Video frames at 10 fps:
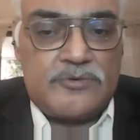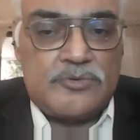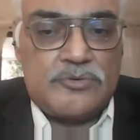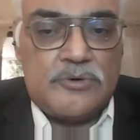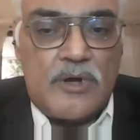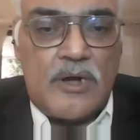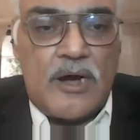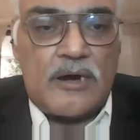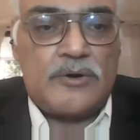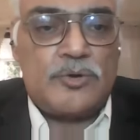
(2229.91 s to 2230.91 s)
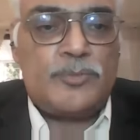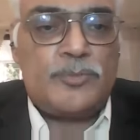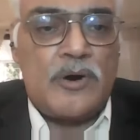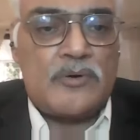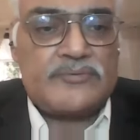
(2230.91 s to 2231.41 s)
to a
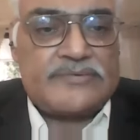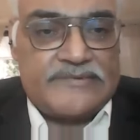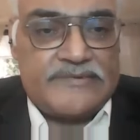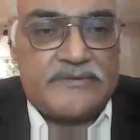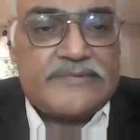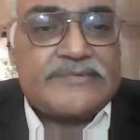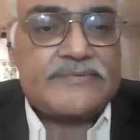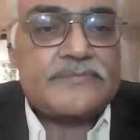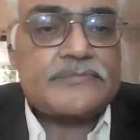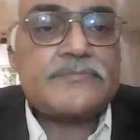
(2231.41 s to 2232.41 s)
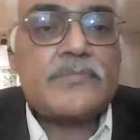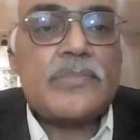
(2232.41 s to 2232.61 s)
group of seniors.